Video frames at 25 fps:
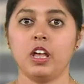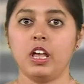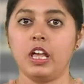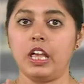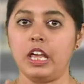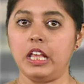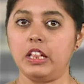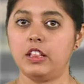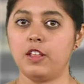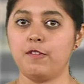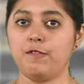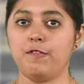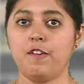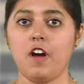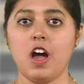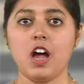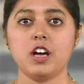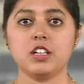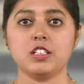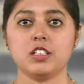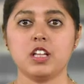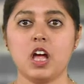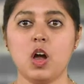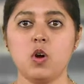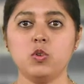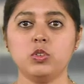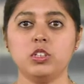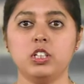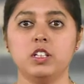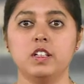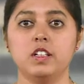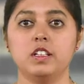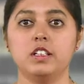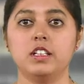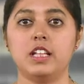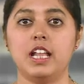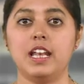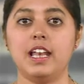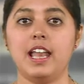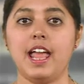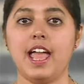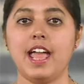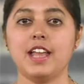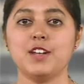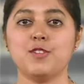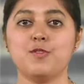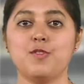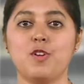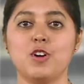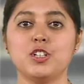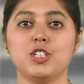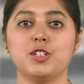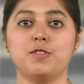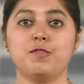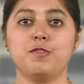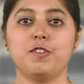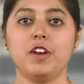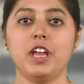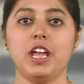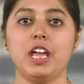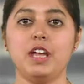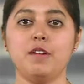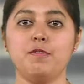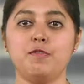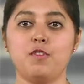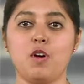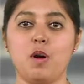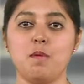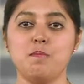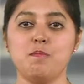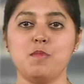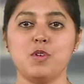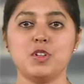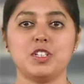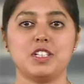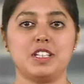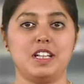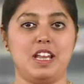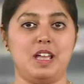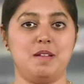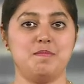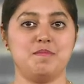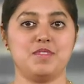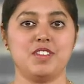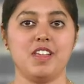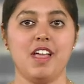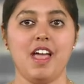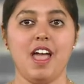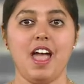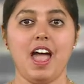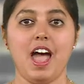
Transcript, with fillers: In the far south, the land was free from Muslims